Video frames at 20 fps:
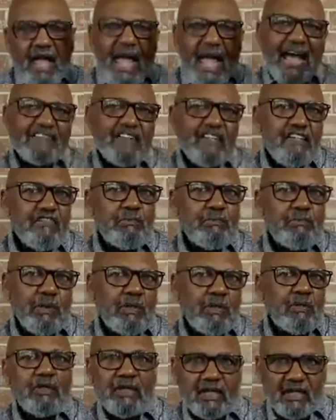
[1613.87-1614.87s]
As He's
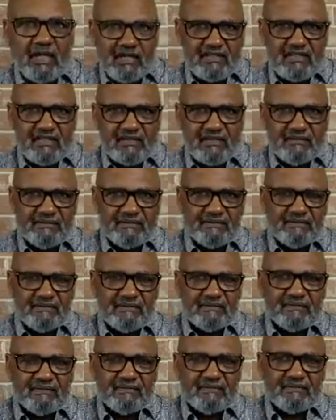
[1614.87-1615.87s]
building us,
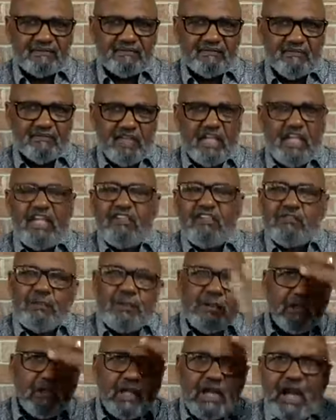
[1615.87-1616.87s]
He's
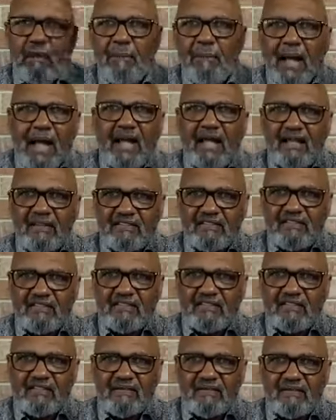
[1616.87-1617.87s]
building our
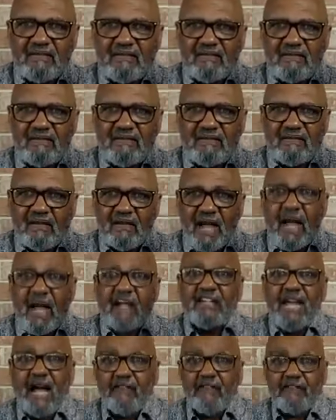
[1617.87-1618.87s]
minds,
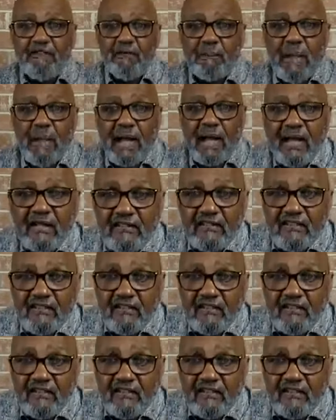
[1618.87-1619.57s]
our doubtful minds.